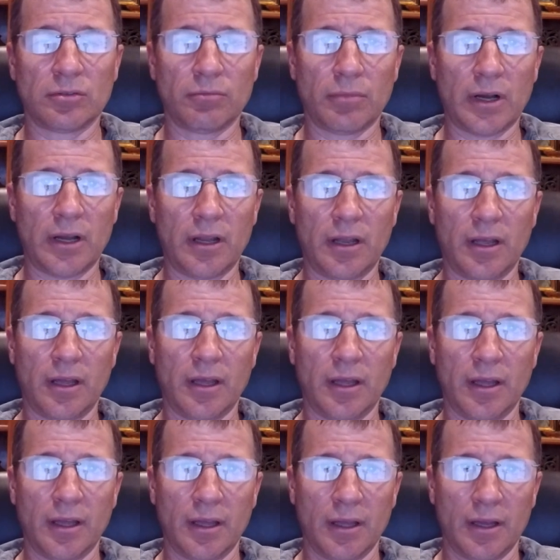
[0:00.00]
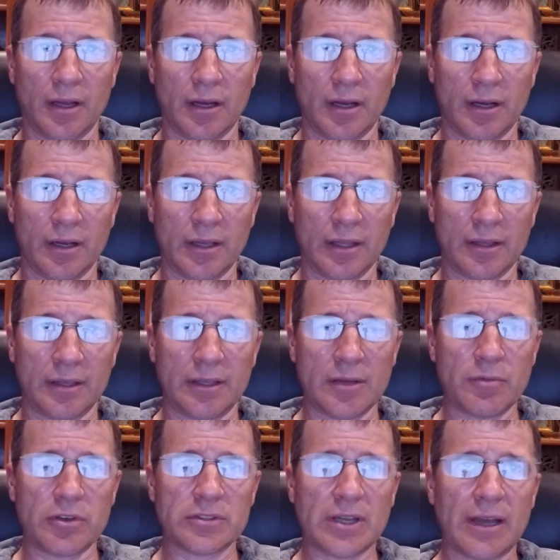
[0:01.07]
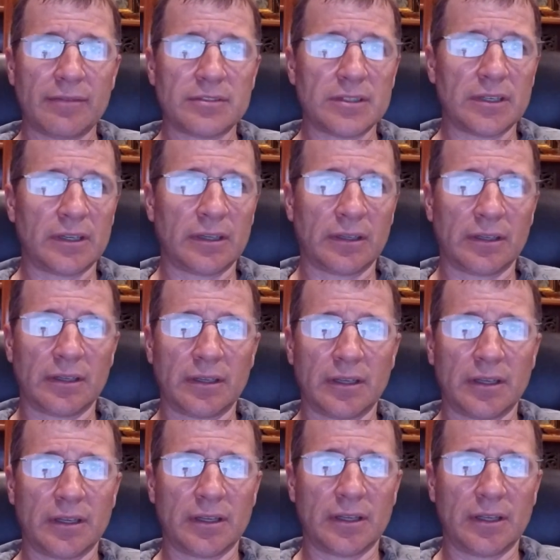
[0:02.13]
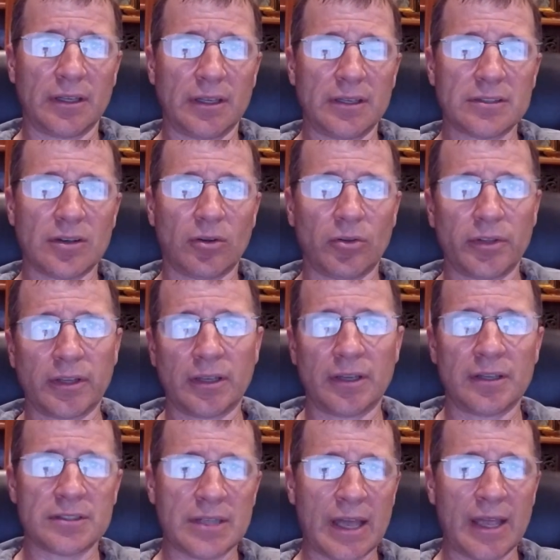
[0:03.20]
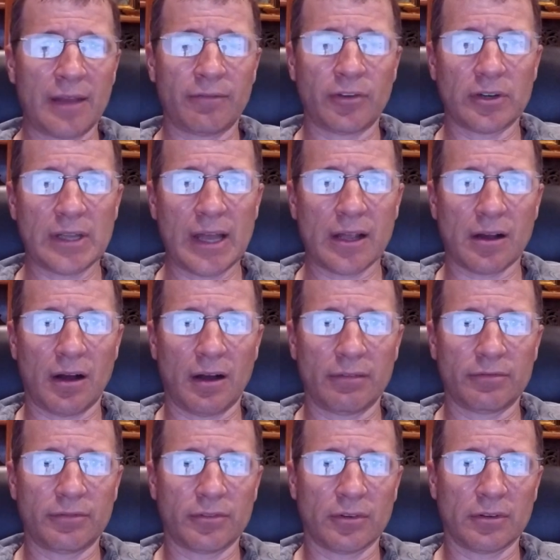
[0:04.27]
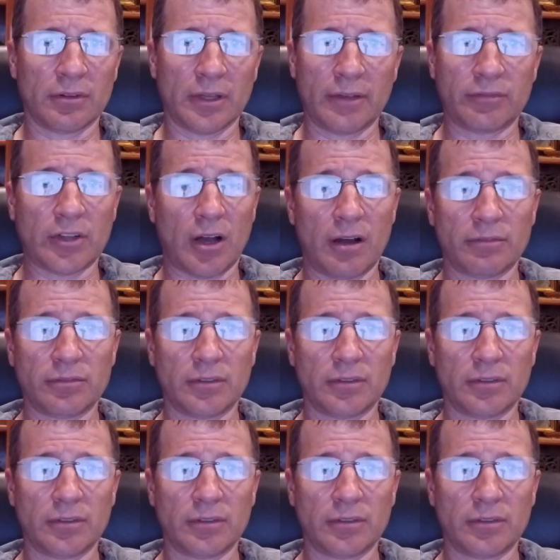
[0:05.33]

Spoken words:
But in the demos I've seen, he's holding in his hand for takeoff, for liftoff.